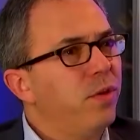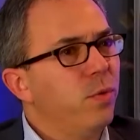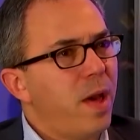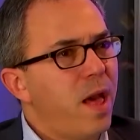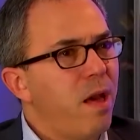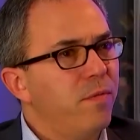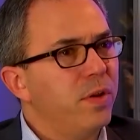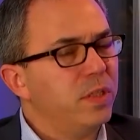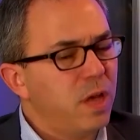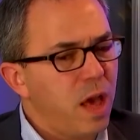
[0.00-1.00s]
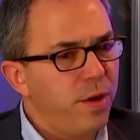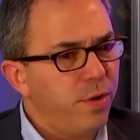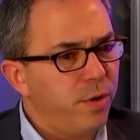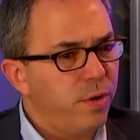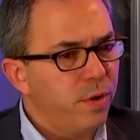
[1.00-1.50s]
that you have an
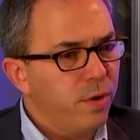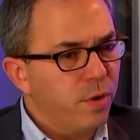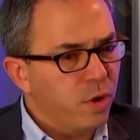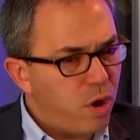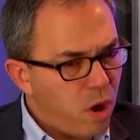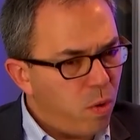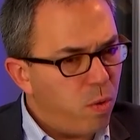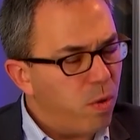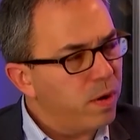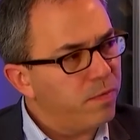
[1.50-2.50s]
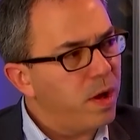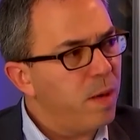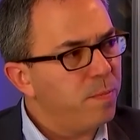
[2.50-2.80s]
entire cohort of